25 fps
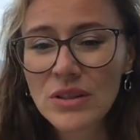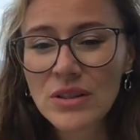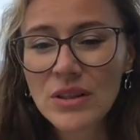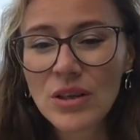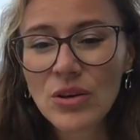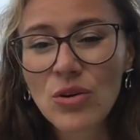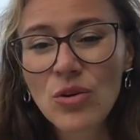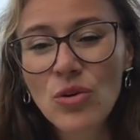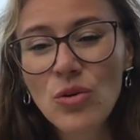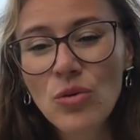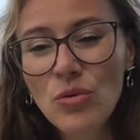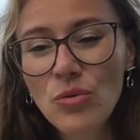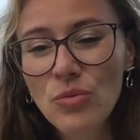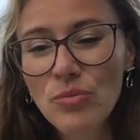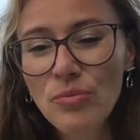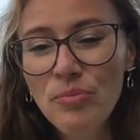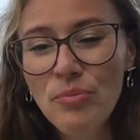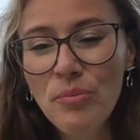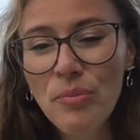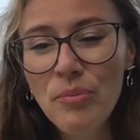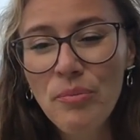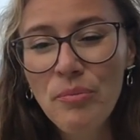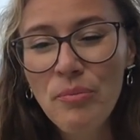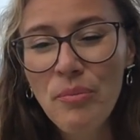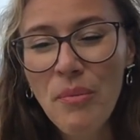And the whole
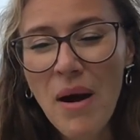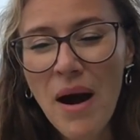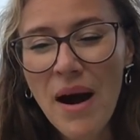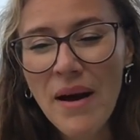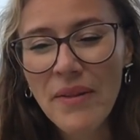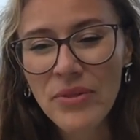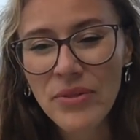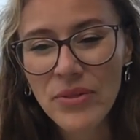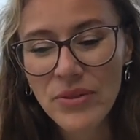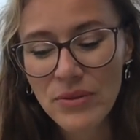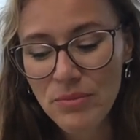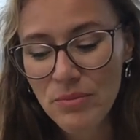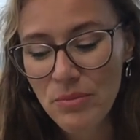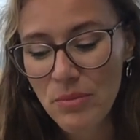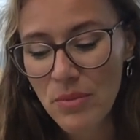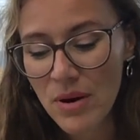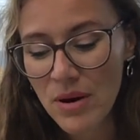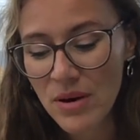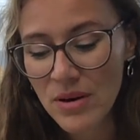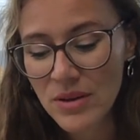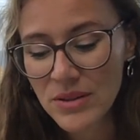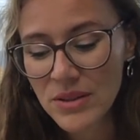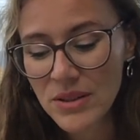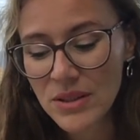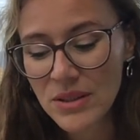month,
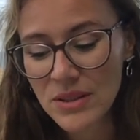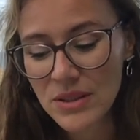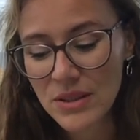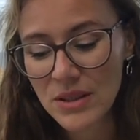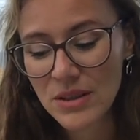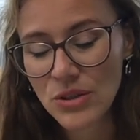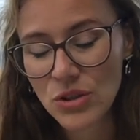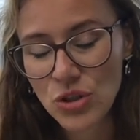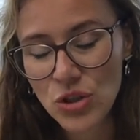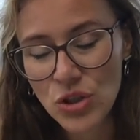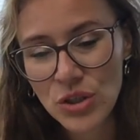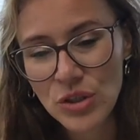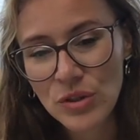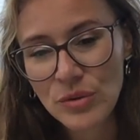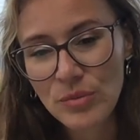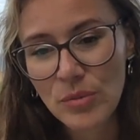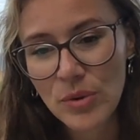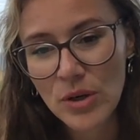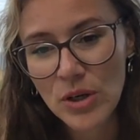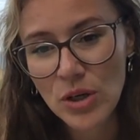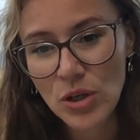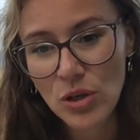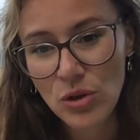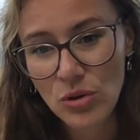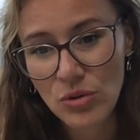Mars is conjunct
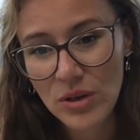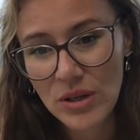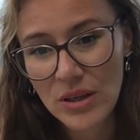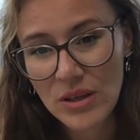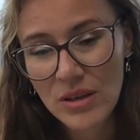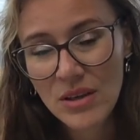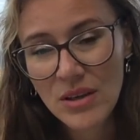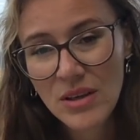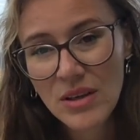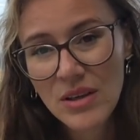Mercury.